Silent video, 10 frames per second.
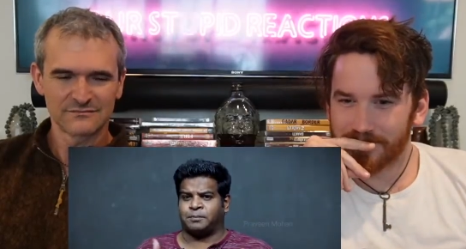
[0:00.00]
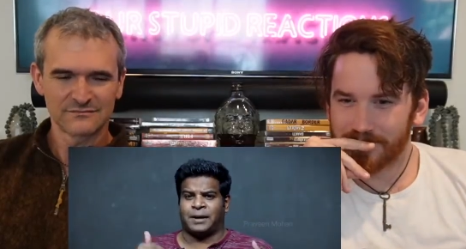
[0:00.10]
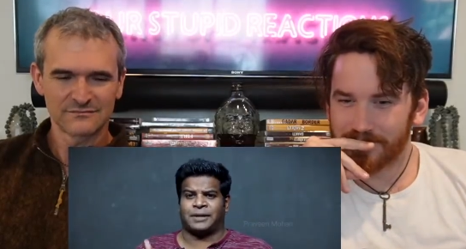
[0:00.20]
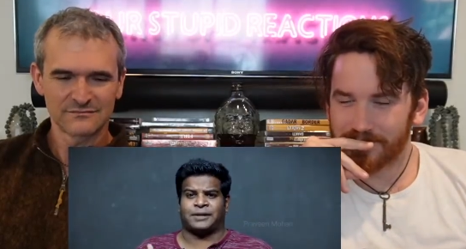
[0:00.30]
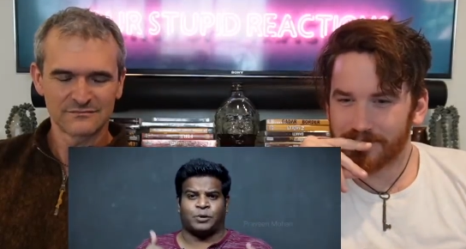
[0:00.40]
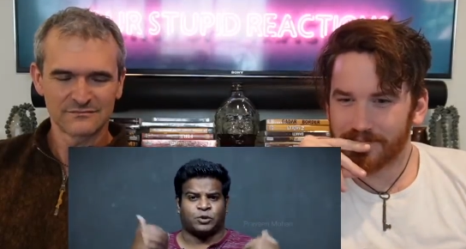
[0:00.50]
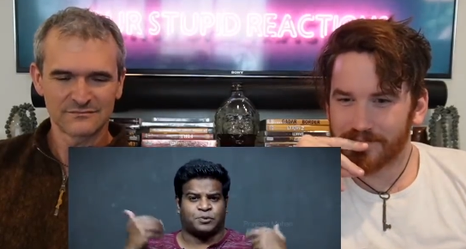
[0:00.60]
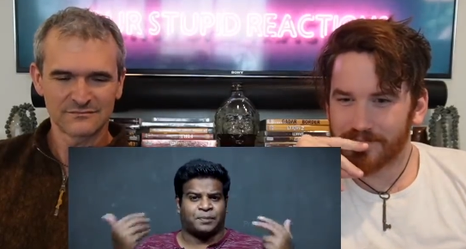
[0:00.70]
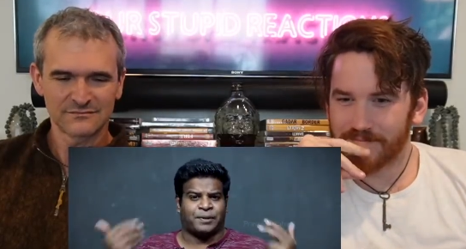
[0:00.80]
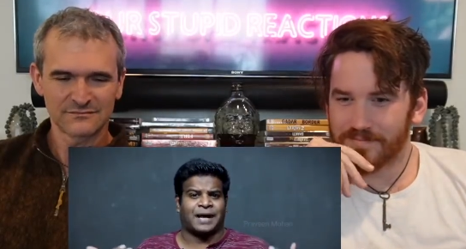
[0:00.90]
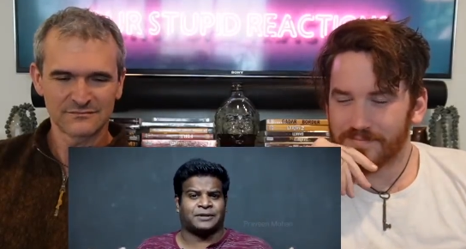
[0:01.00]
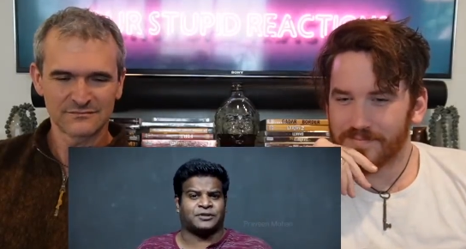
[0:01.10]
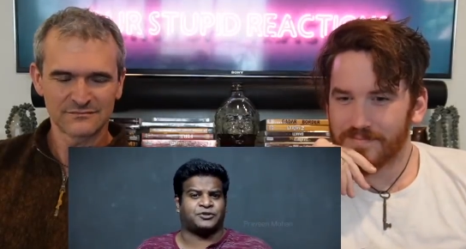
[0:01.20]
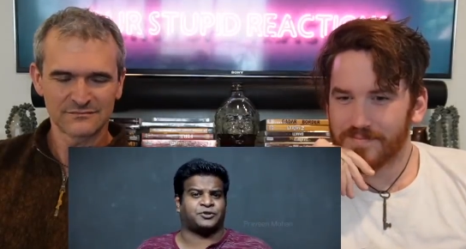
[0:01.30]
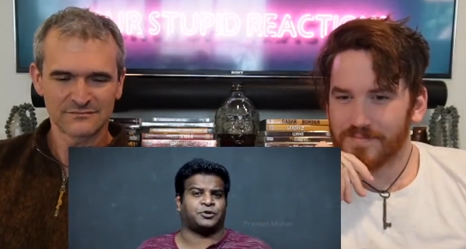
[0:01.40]
Speaker 1: but it was
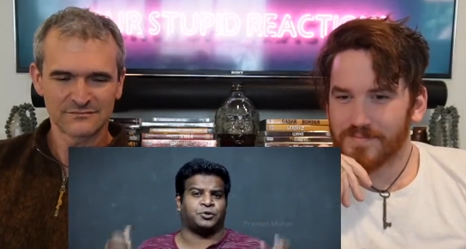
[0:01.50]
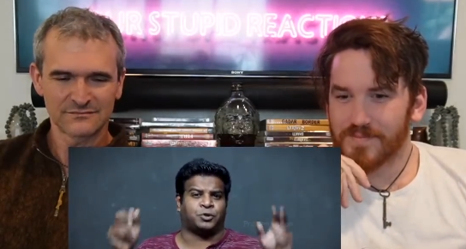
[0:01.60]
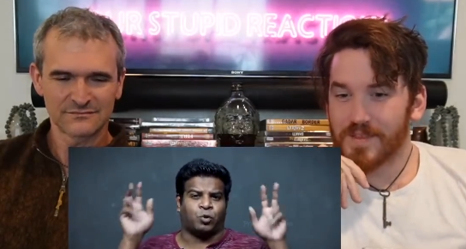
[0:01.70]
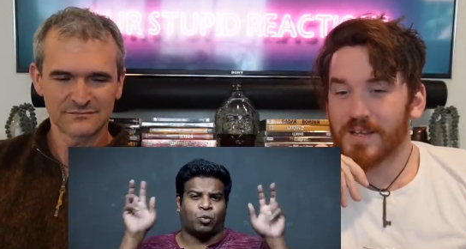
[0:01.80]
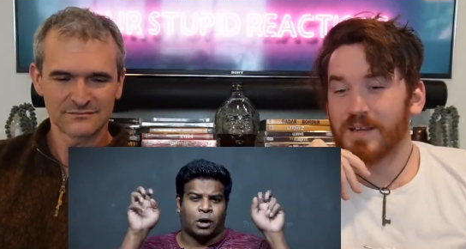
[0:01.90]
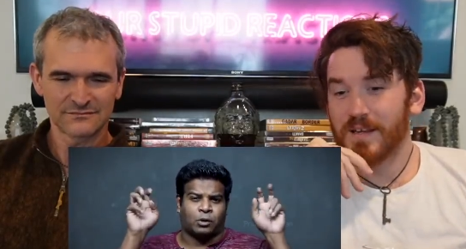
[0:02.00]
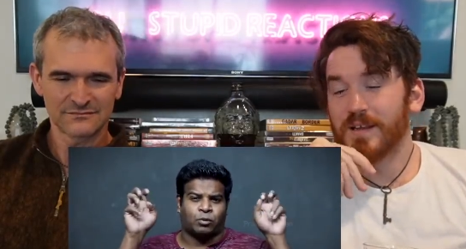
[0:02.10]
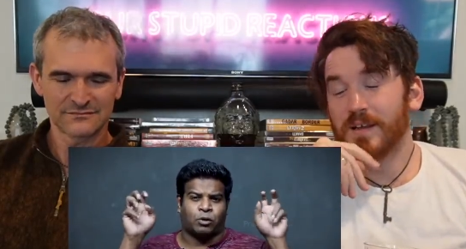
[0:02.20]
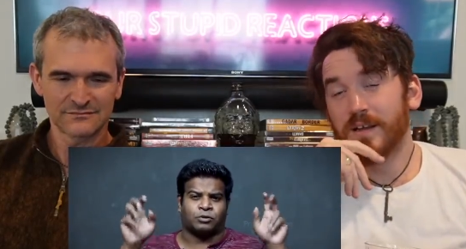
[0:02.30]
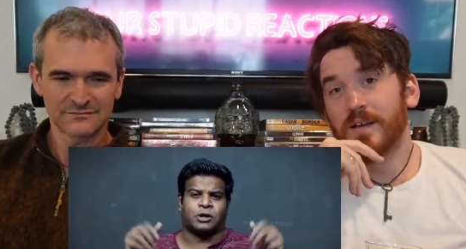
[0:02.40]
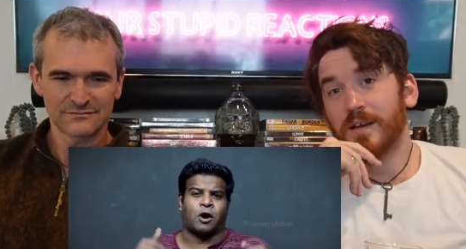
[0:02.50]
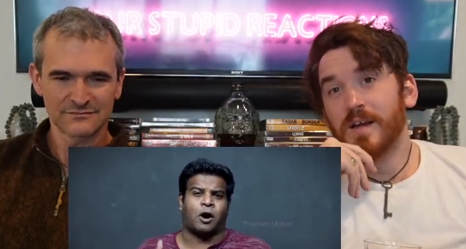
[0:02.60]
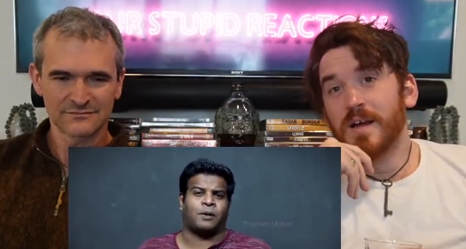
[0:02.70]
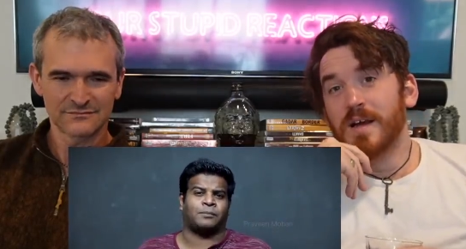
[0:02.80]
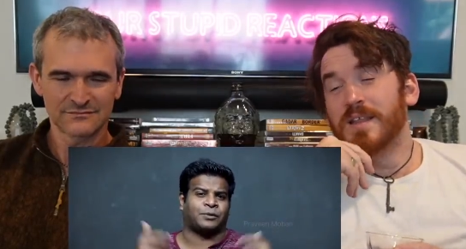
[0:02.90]
practiced to "quote unquote"
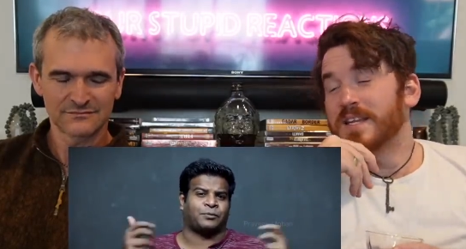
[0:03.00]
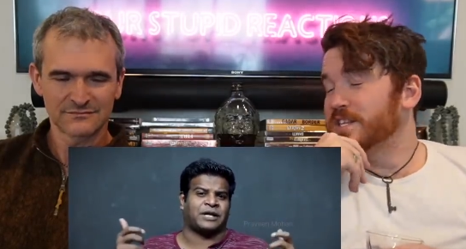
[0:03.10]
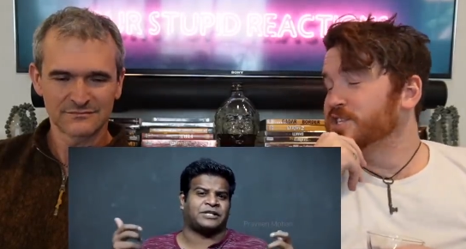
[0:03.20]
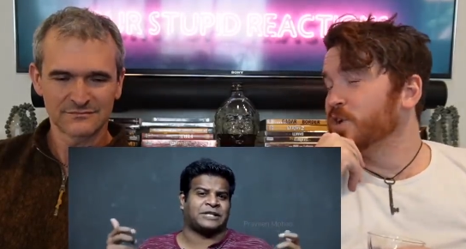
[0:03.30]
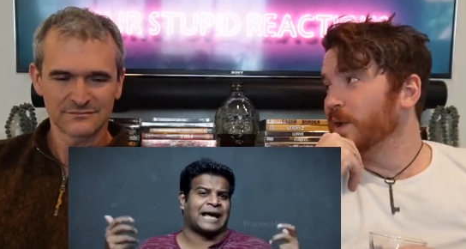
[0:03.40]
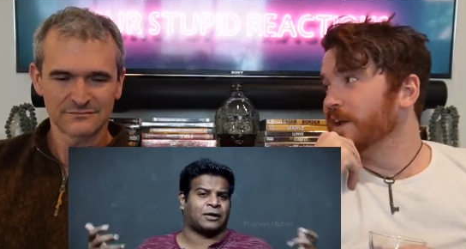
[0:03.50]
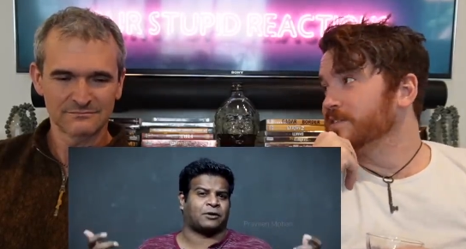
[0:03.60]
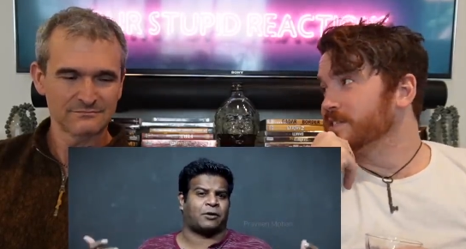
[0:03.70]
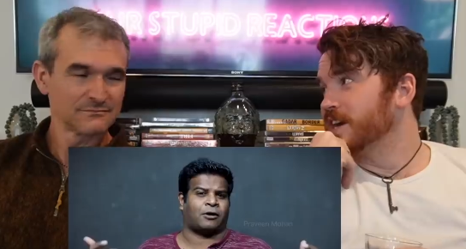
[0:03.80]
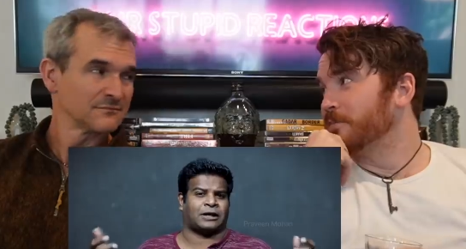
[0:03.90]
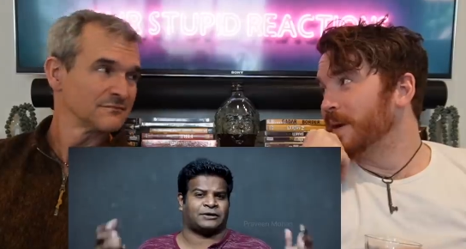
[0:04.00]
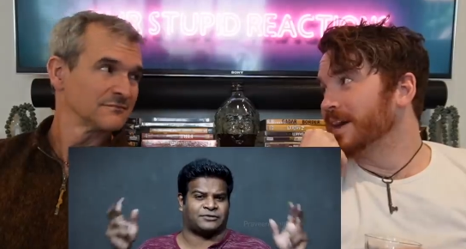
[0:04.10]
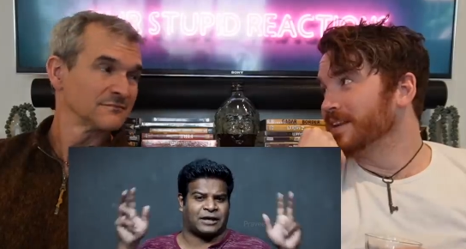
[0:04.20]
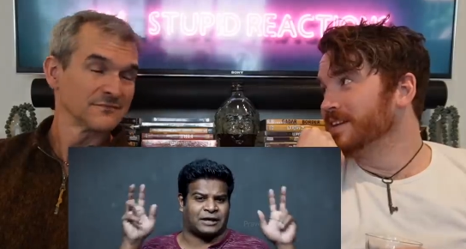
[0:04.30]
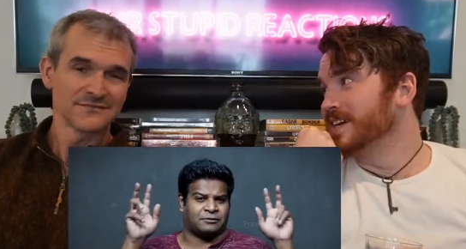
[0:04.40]
calm the they did do weird stuff
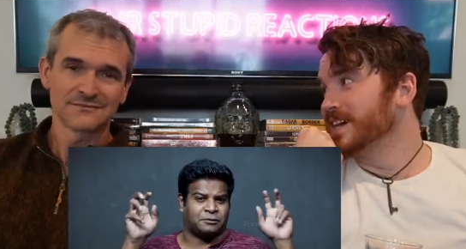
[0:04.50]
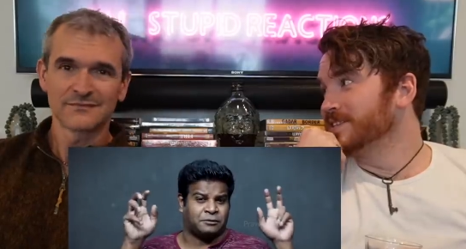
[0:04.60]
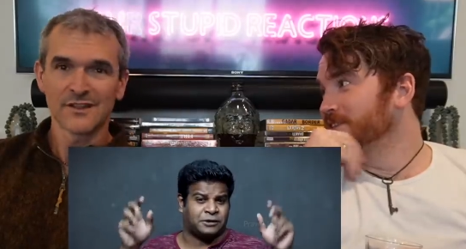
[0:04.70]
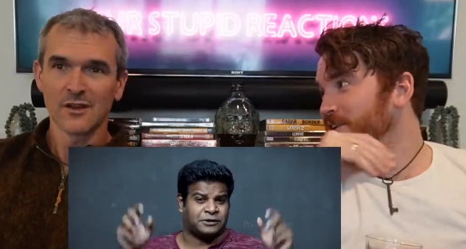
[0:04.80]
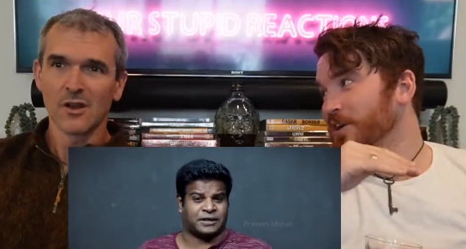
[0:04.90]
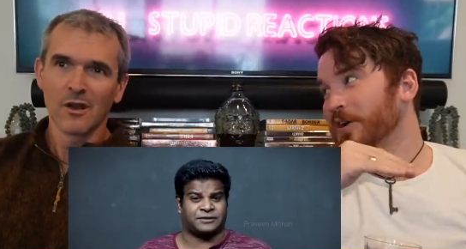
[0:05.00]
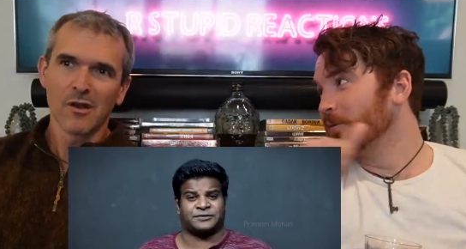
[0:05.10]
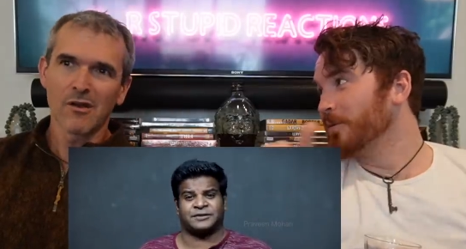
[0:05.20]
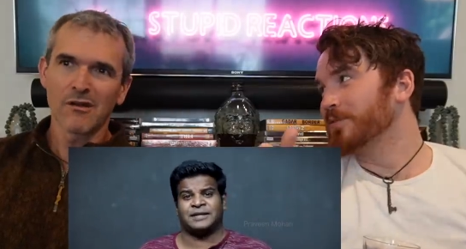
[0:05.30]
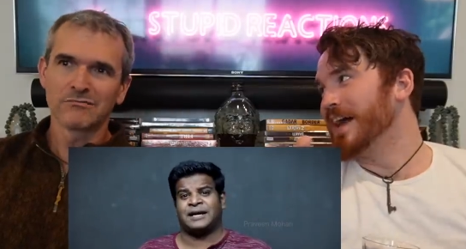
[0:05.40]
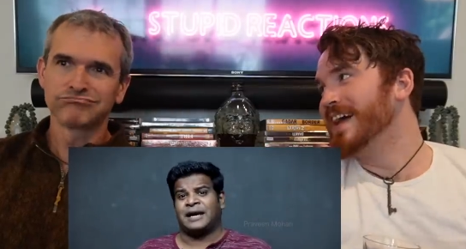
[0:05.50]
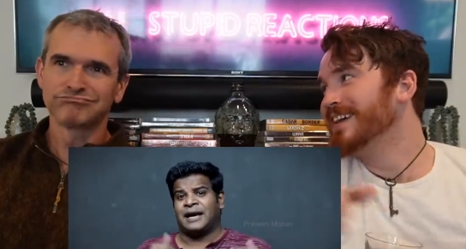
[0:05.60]
back in the day to cure. Oh.